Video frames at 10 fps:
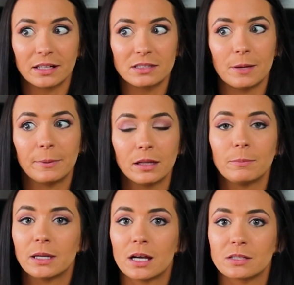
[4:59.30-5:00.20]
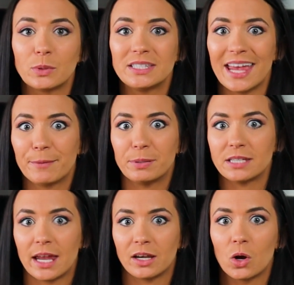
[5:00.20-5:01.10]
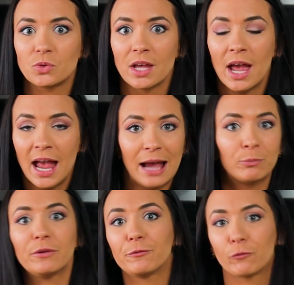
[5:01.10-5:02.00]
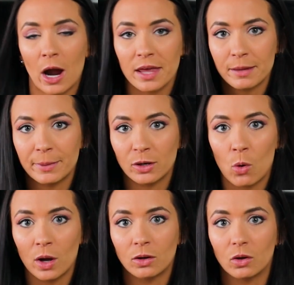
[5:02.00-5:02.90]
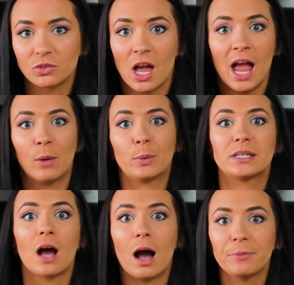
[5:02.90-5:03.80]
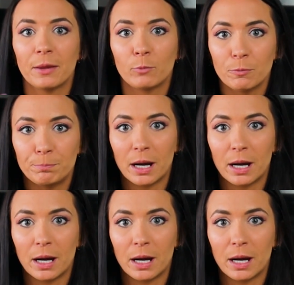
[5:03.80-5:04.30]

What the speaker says: that's typically because we take potatoes and we fry them in oils and we top them with